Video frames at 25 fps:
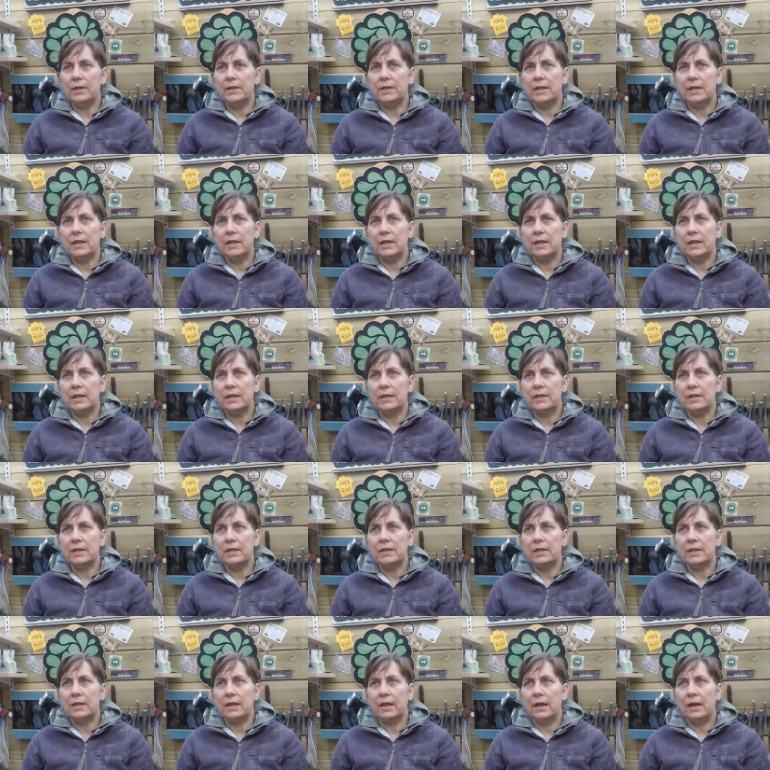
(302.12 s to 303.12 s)
did
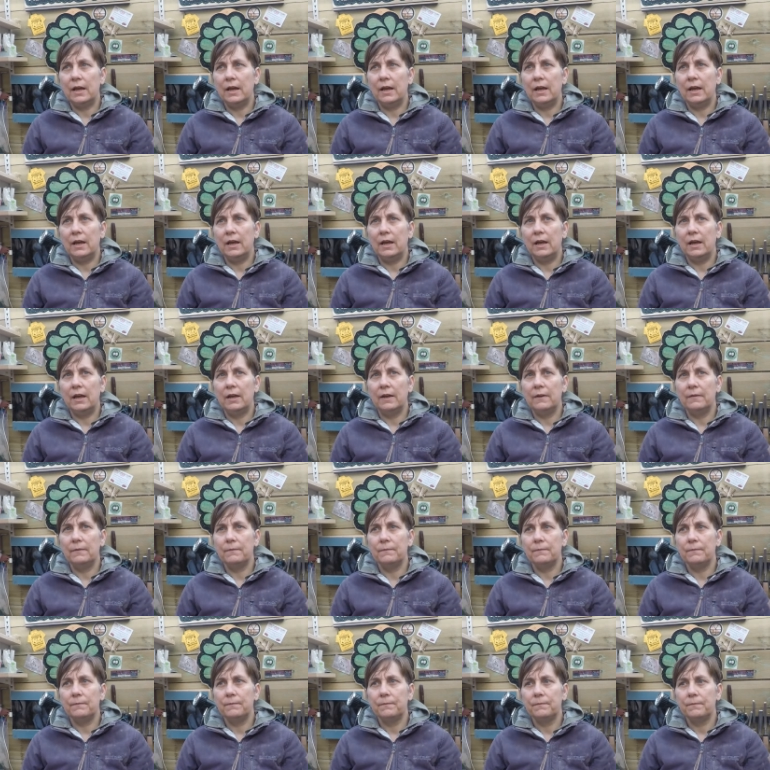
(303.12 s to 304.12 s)
the
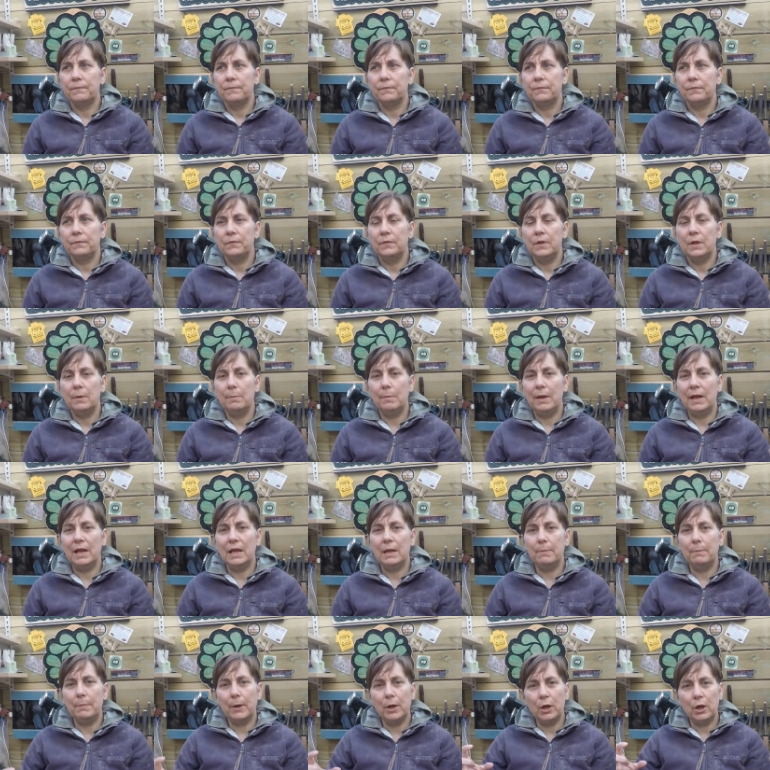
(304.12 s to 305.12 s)

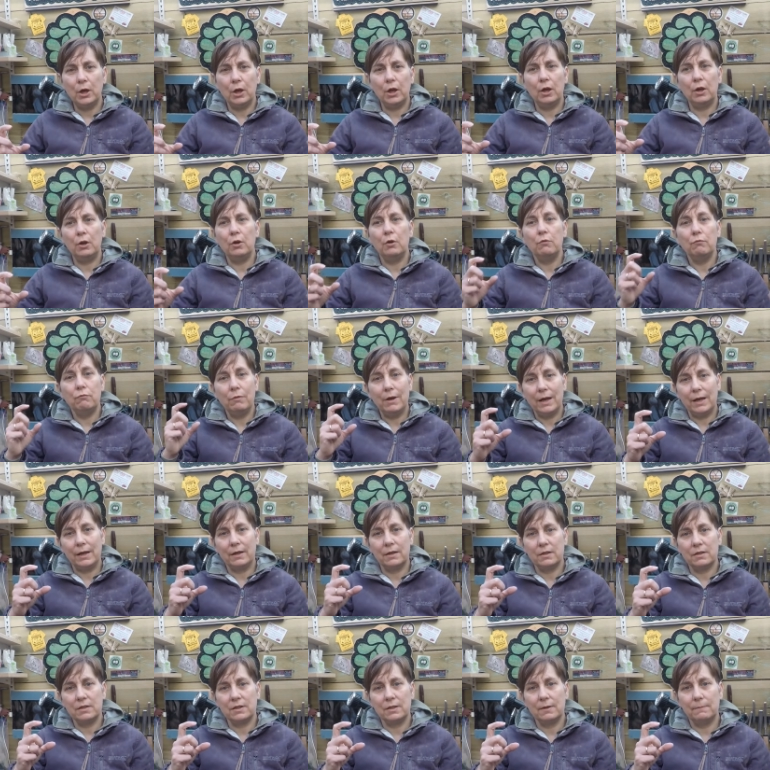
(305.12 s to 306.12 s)
Meli Burr
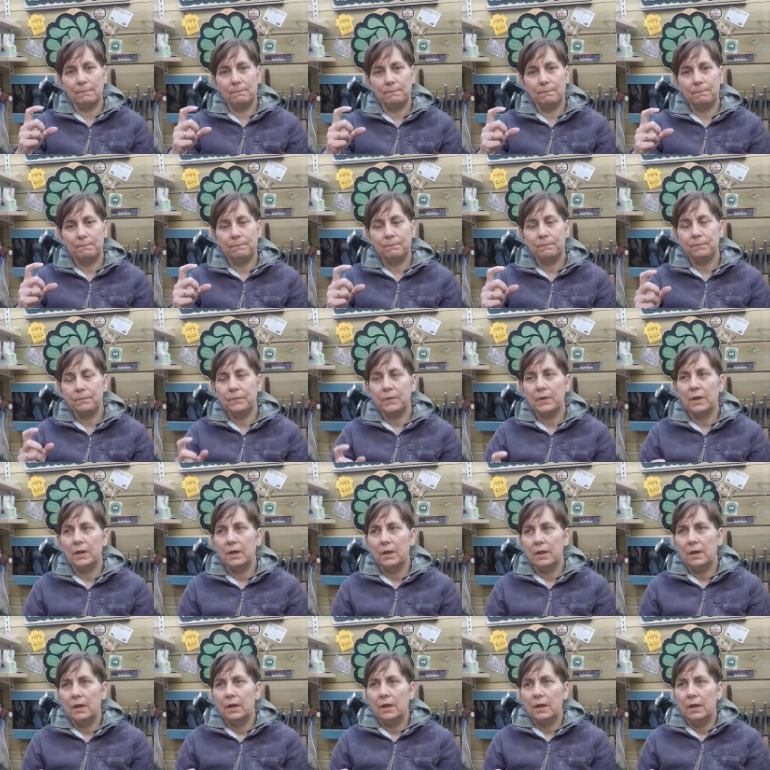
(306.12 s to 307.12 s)
rings,
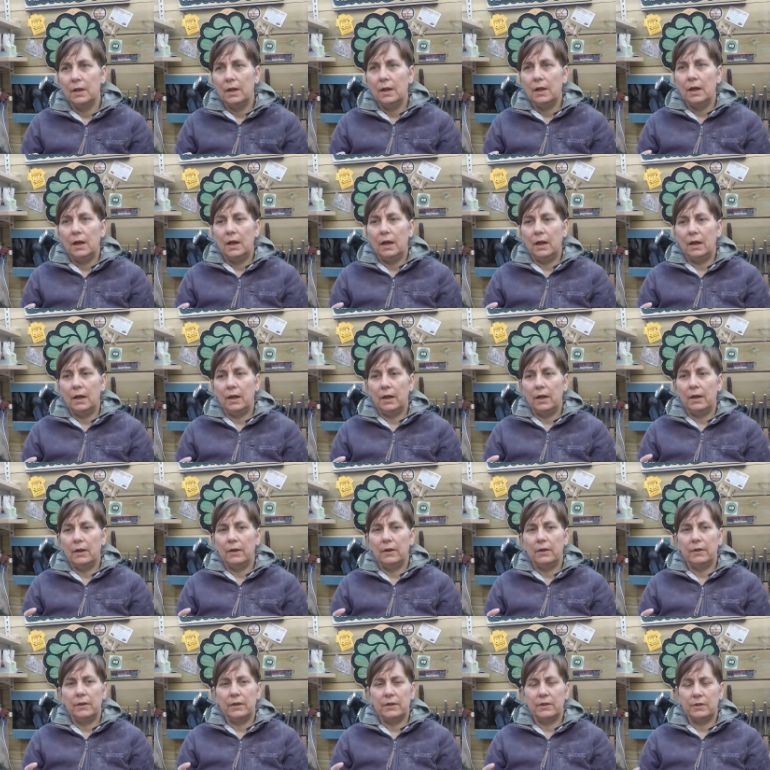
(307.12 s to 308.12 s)

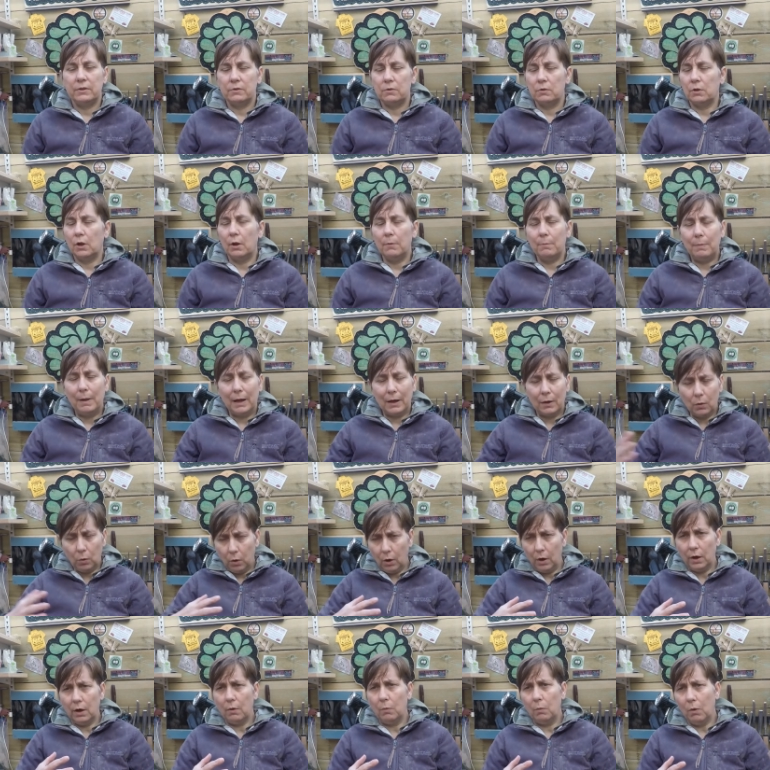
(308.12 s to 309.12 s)
This is going back
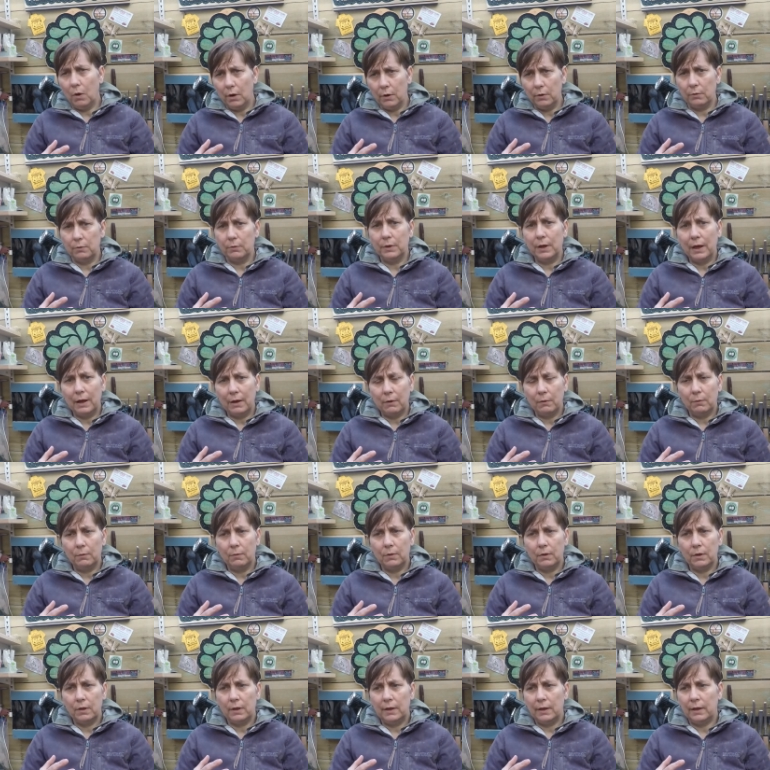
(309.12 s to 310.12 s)
quite a while now,
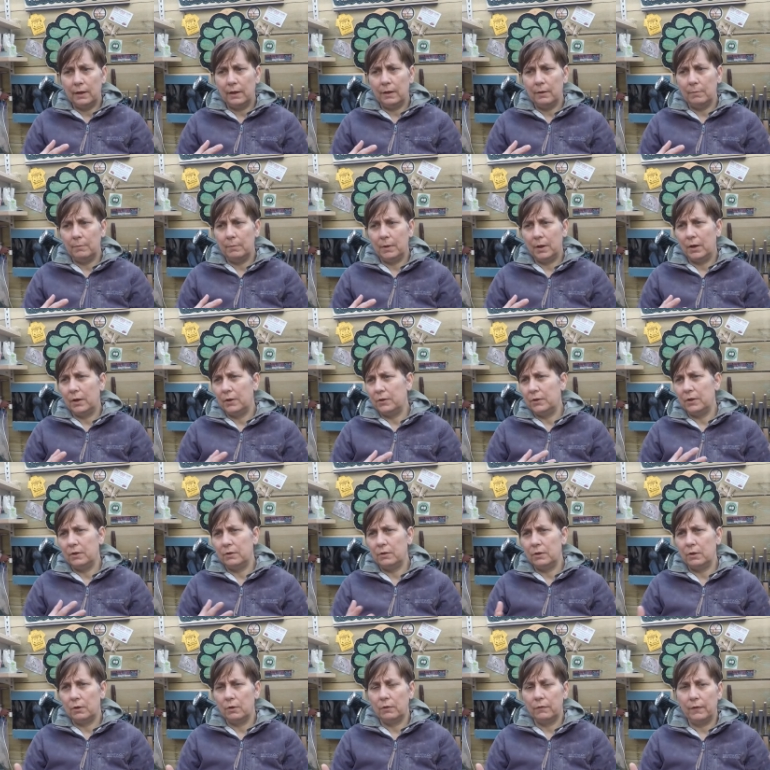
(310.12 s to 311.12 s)
and I don't
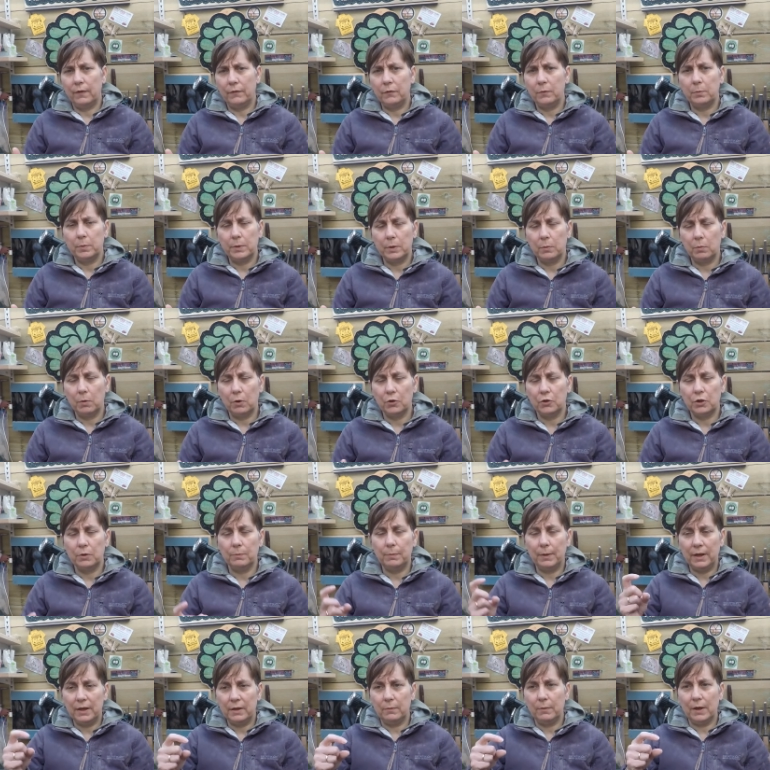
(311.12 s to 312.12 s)
know if everybody watched it,
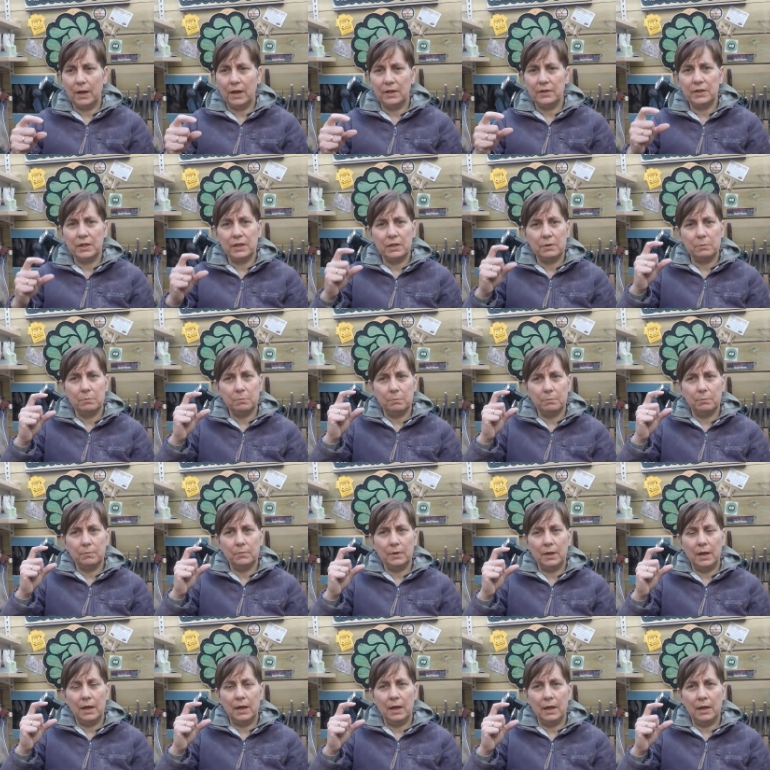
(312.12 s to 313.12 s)
but anyway, I did
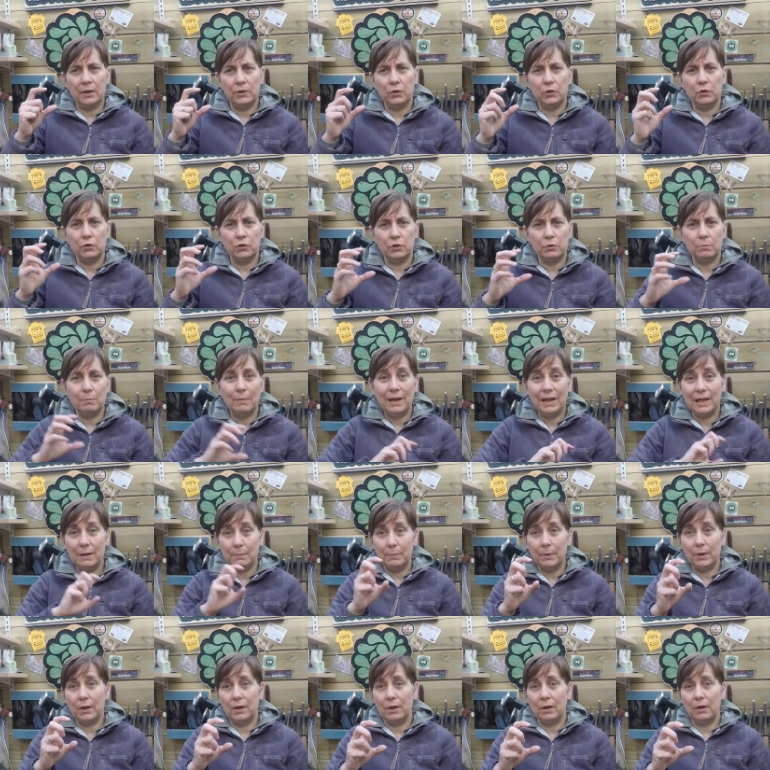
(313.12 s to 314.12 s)
used Meli
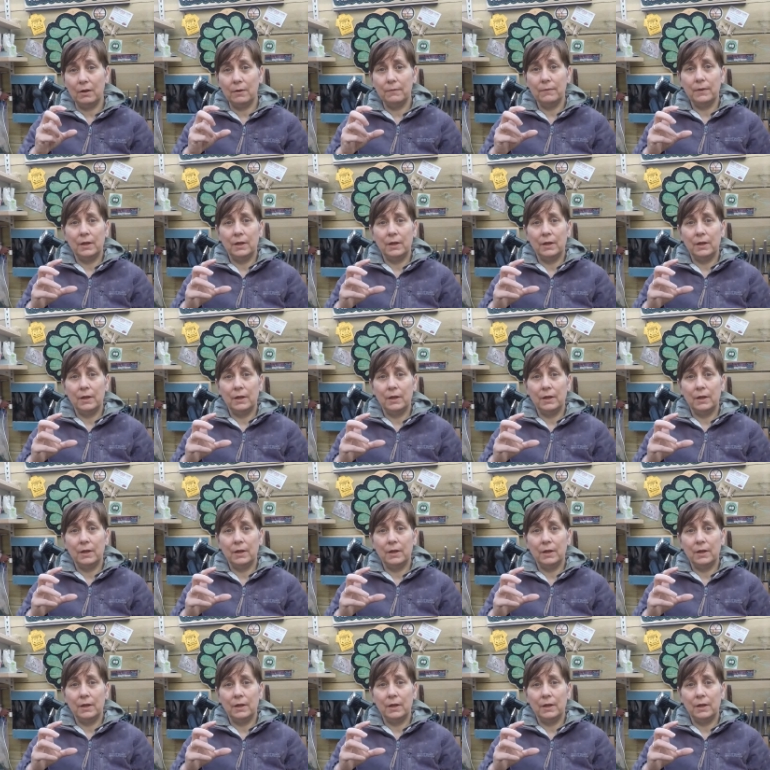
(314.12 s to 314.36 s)
Burr,